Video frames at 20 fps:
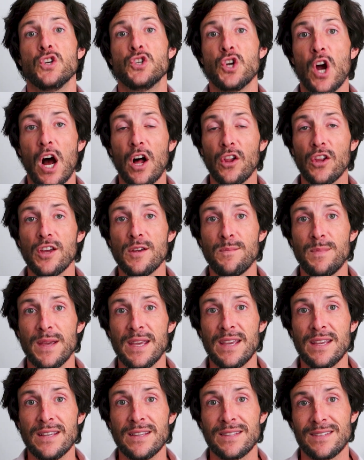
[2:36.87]

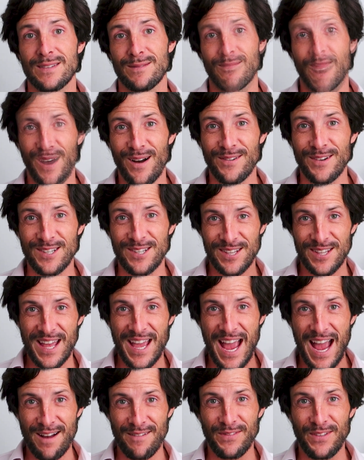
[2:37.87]
Jollibees, obviously, they
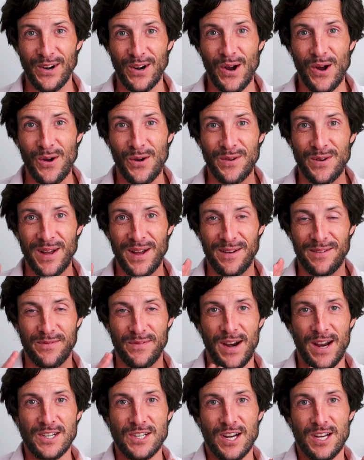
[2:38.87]
have their own
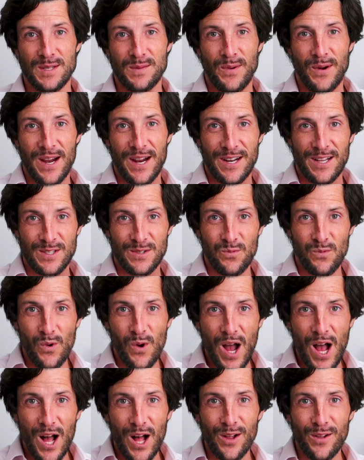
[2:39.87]
franchise brand as
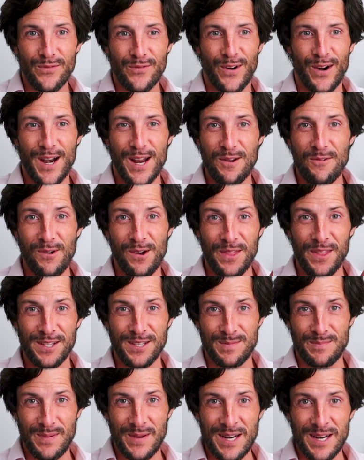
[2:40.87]
well. For anyone
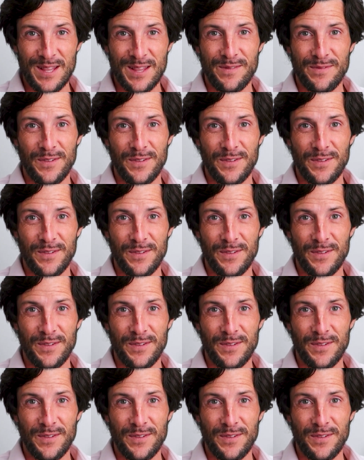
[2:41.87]
that's been to the